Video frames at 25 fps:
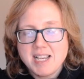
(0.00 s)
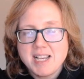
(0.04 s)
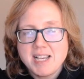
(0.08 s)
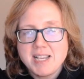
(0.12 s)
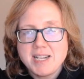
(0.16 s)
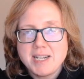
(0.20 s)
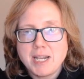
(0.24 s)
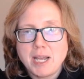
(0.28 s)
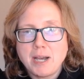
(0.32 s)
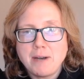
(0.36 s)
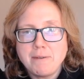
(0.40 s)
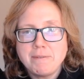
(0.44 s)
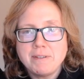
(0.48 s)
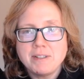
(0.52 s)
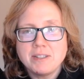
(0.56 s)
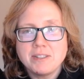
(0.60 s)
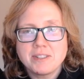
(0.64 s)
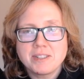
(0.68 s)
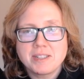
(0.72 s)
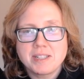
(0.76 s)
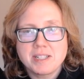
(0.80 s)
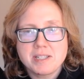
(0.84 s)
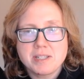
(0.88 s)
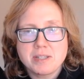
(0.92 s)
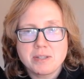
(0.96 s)
Now if we look
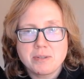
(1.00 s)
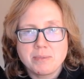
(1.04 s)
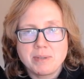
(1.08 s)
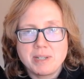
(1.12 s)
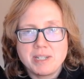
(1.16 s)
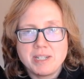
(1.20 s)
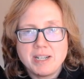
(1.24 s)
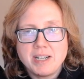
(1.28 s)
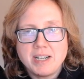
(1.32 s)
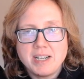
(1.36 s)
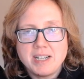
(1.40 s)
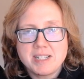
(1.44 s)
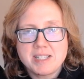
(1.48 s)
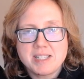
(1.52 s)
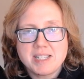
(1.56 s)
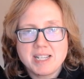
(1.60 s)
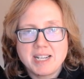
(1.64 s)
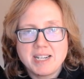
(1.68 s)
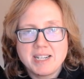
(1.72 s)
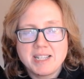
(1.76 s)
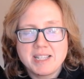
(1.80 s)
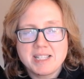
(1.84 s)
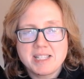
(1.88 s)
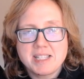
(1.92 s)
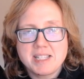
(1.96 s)
at this 3 dot, it's kind
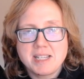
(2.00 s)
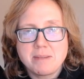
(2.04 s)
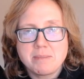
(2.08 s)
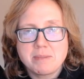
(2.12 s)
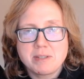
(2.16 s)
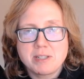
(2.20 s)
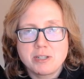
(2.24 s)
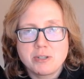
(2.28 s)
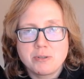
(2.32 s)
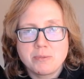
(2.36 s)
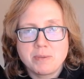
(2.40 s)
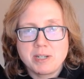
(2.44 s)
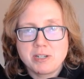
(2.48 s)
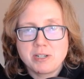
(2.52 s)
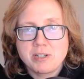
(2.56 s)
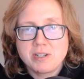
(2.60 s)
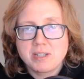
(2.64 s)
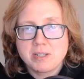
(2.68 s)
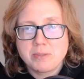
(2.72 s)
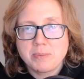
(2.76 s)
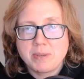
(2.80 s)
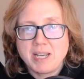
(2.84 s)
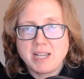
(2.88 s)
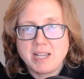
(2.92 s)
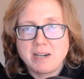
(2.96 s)
of the same situation
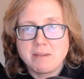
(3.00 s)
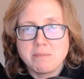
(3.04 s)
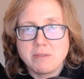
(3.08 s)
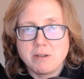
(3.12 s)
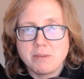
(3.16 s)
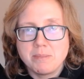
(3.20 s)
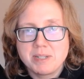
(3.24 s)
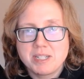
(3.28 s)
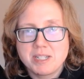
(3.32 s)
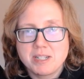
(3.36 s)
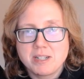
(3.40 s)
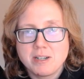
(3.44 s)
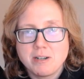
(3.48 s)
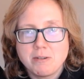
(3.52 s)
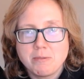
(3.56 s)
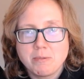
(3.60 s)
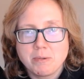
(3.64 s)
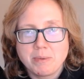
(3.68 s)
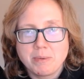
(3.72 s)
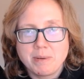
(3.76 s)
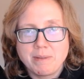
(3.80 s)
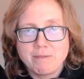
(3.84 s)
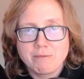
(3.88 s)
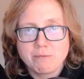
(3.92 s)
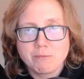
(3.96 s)
as we had a moment ago where
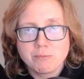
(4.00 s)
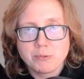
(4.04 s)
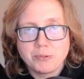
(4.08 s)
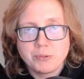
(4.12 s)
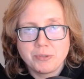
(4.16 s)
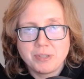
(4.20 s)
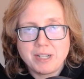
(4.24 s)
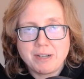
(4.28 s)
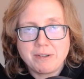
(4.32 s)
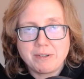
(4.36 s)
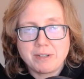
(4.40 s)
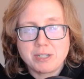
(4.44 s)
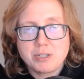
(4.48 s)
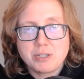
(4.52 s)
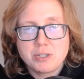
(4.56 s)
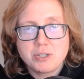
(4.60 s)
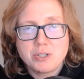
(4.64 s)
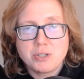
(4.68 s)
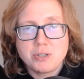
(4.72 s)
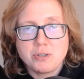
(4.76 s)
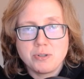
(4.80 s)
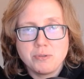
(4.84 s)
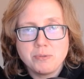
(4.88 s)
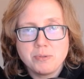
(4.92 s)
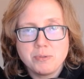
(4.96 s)
we've ruled out a
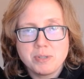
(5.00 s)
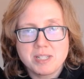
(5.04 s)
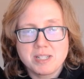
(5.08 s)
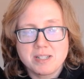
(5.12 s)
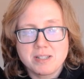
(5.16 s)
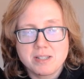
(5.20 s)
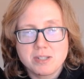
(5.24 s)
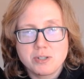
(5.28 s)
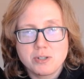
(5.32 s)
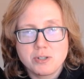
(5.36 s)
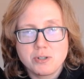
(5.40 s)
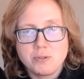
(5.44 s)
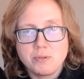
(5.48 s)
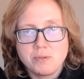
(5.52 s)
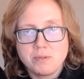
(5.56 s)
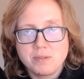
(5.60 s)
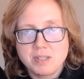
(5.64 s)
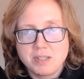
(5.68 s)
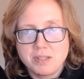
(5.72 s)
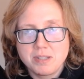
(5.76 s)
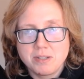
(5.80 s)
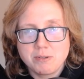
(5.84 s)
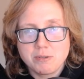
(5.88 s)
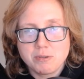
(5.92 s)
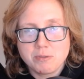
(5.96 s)
2 since 2's
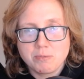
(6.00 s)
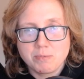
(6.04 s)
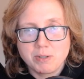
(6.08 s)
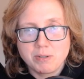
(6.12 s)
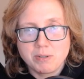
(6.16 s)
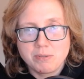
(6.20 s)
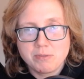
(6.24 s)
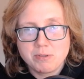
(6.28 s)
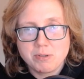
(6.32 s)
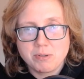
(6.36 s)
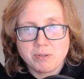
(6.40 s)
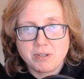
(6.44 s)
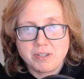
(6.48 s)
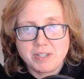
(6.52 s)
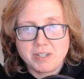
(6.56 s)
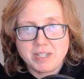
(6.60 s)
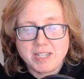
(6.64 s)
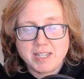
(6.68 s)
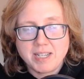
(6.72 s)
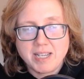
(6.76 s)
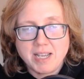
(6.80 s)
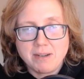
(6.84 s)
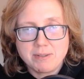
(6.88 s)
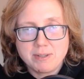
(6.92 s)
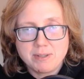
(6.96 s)
in those rows are already
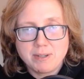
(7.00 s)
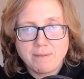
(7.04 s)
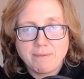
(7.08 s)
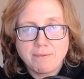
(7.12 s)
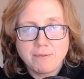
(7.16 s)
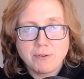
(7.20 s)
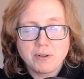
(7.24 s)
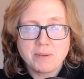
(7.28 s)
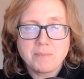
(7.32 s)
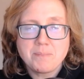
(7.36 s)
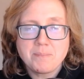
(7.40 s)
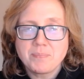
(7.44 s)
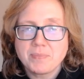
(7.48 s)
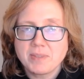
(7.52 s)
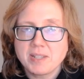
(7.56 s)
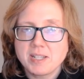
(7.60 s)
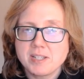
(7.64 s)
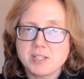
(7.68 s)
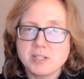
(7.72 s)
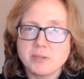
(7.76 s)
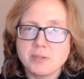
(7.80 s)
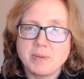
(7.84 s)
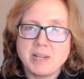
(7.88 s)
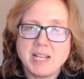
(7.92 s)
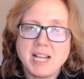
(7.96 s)
accounted for,
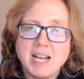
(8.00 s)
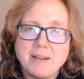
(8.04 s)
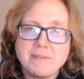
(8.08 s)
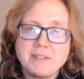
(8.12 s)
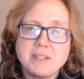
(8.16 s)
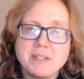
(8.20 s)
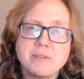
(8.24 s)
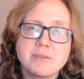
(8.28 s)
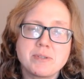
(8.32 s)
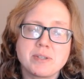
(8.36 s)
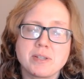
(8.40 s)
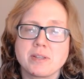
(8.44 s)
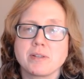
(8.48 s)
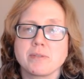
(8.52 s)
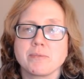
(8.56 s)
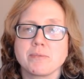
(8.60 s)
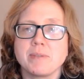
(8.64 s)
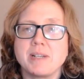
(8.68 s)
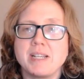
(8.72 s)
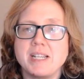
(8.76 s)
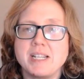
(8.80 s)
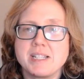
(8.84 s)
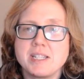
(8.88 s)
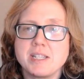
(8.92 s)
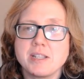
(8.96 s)
so we have to use a
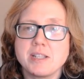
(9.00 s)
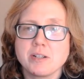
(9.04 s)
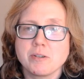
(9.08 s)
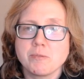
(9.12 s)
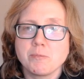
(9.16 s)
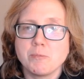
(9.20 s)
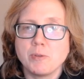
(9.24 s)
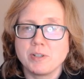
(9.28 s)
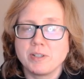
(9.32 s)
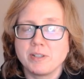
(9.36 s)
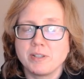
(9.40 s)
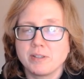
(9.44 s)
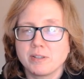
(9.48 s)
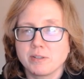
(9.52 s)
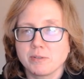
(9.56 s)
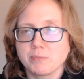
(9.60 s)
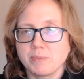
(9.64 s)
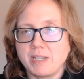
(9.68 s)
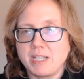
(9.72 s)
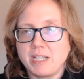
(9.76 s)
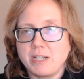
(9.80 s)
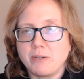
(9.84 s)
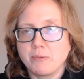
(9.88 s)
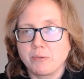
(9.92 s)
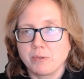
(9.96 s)
3. It's either 1 and
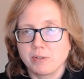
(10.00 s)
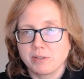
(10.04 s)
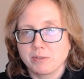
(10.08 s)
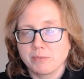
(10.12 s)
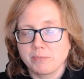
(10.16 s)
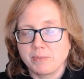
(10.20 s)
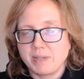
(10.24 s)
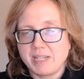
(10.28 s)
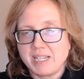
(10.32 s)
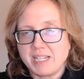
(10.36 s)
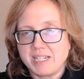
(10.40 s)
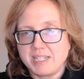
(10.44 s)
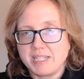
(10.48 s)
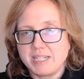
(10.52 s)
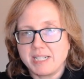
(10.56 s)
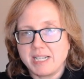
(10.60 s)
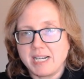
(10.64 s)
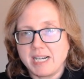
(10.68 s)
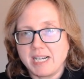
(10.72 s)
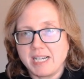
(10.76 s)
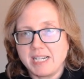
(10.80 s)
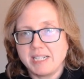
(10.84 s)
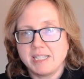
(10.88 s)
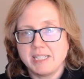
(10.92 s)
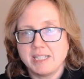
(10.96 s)
3 or 3 and
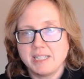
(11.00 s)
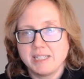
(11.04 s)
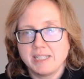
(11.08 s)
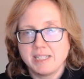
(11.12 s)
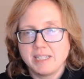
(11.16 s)
9.